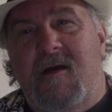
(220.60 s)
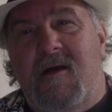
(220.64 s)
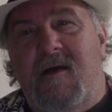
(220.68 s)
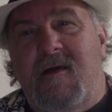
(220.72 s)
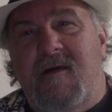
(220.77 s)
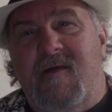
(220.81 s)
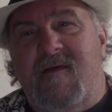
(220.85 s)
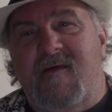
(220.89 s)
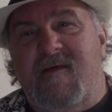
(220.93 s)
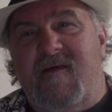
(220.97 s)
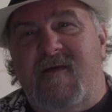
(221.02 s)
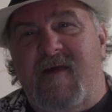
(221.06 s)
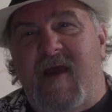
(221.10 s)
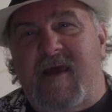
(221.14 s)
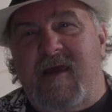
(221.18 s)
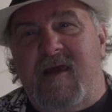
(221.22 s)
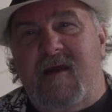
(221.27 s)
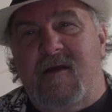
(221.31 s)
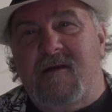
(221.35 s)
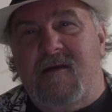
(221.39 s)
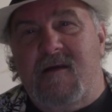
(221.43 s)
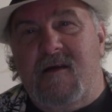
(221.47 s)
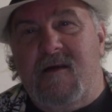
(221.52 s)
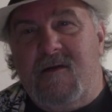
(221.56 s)

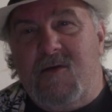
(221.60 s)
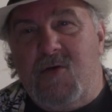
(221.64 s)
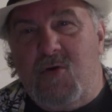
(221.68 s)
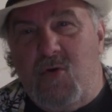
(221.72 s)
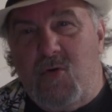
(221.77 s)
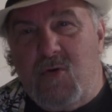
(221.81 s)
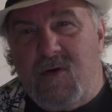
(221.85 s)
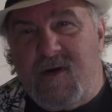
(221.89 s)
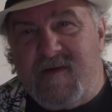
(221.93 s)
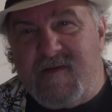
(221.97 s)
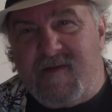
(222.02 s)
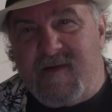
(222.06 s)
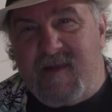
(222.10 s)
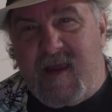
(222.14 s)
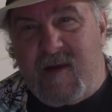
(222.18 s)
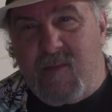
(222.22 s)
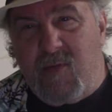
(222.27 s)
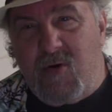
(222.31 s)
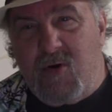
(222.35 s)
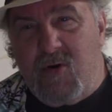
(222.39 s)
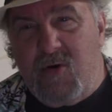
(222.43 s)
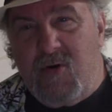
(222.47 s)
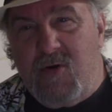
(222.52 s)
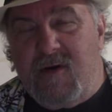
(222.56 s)
2nd coolest
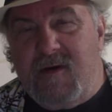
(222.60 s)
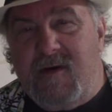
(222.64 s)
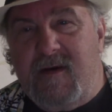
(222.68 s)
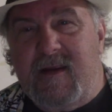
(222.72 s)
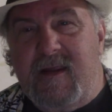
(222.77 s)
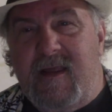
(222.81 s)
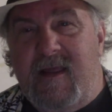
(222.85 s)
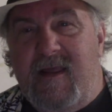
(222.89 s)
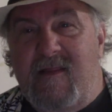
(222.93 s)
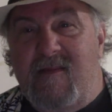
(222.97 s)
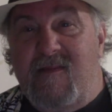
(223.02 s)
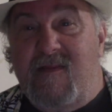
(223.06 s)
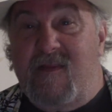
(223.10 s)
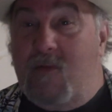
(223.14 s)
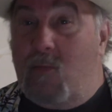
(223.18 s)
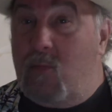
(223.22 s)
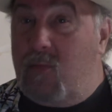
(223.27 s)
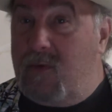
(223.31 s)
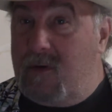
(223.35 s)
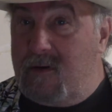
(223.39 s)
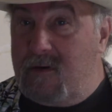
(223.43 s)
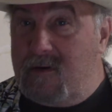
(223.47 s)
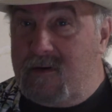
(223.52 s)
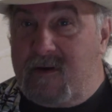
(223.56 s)
neighborhood in the
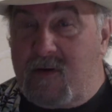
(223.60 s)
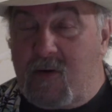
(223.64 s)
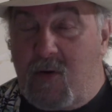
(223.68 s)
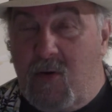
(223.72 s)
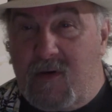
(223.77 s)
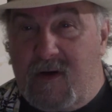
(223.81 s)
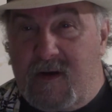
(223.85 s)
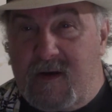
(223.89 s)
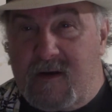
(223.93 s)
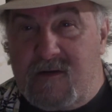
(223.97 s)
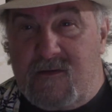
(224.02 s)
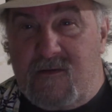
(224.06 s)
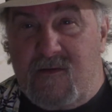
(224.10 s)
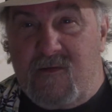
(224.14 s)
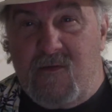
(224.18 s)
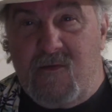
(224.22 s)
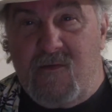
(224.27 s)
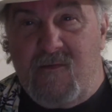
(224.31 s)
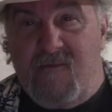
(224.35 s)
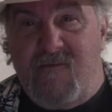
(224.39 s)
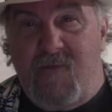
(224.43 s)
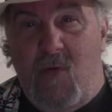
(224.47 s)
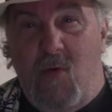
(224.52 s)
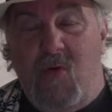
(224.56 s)
world, according
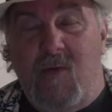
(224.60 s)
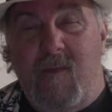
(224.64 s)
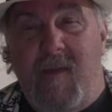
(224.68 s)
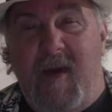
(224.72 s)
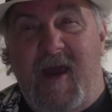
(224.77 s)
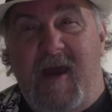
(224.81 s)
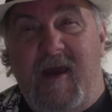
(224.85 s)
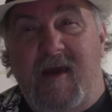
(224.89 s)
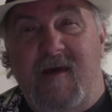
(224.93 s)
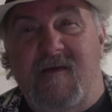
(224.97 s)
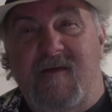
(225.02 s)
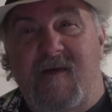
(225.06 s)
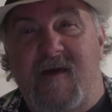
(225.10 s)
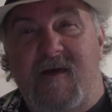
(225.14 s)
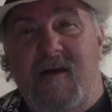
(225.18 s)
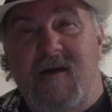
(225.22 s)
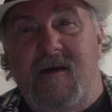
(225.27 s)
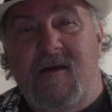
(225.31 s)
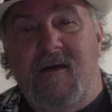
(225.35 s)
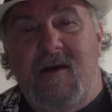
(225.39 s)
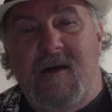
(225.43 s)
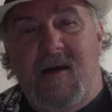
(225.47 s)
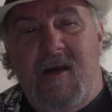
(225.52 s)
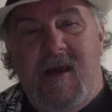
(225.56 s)
to Vogue
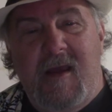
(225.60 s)
magazine.